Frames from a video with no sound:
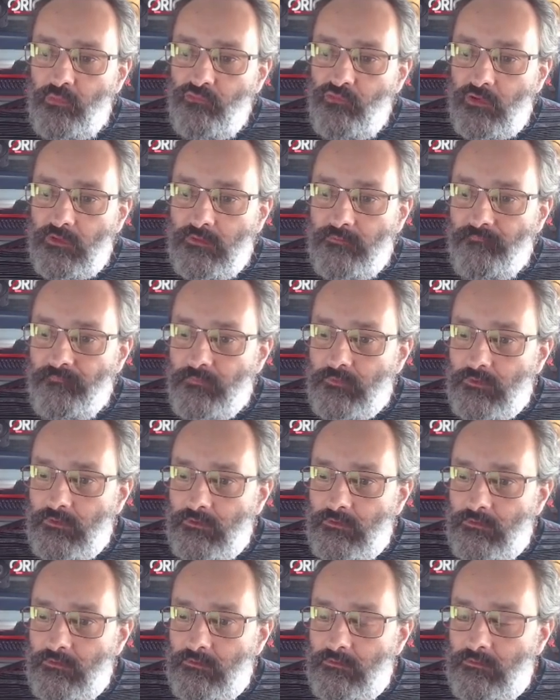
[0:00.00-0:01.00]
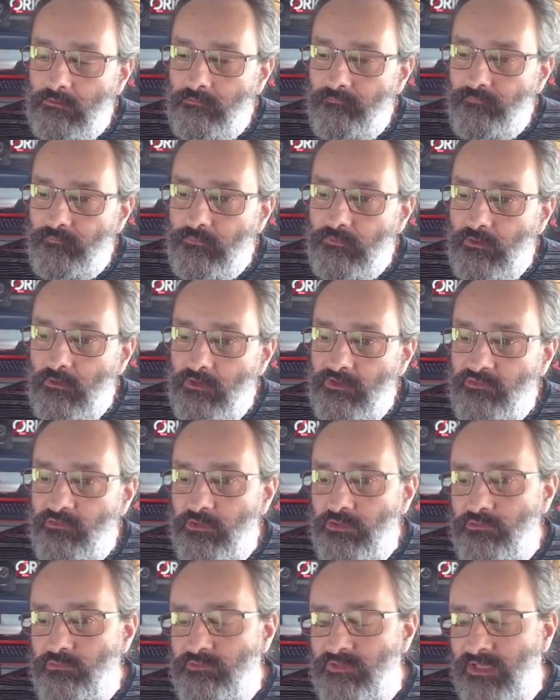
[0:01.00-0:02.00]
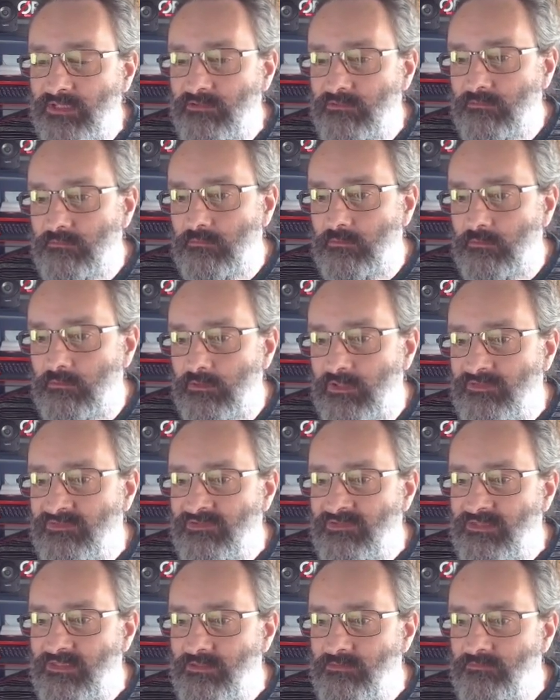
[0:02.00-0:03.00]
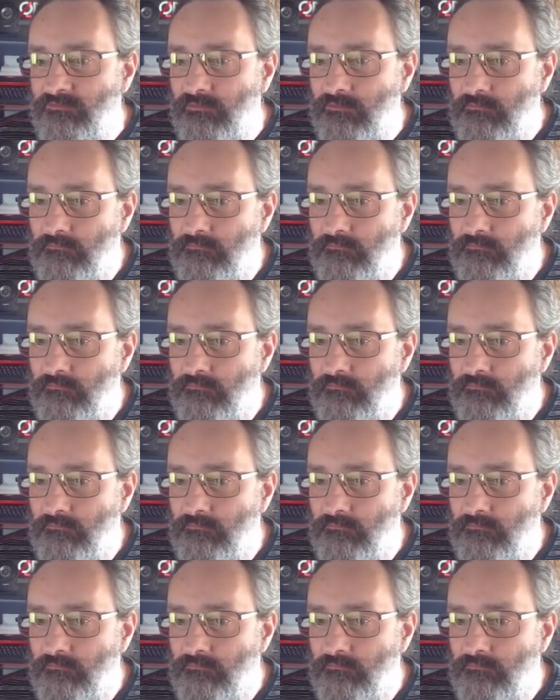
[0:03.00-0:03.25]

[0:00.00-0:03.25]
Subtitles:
one, and it's going to take esquive,